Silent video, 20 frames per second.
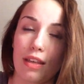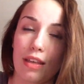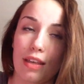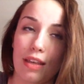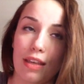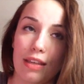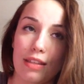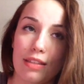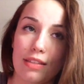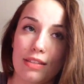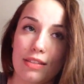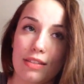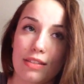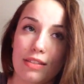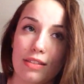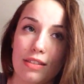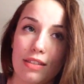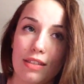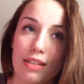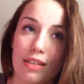
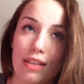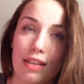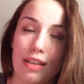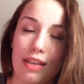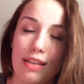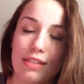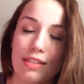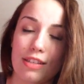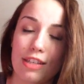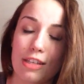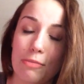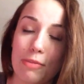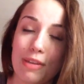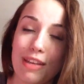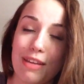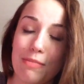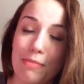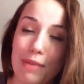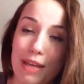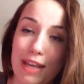it's going to be
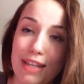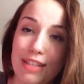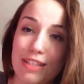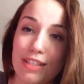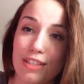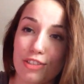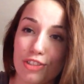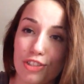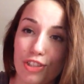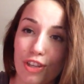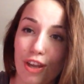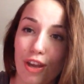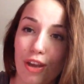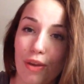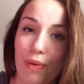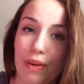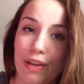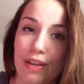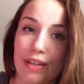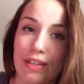an amazing show,
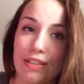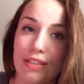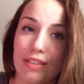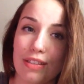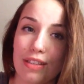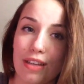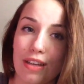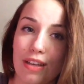and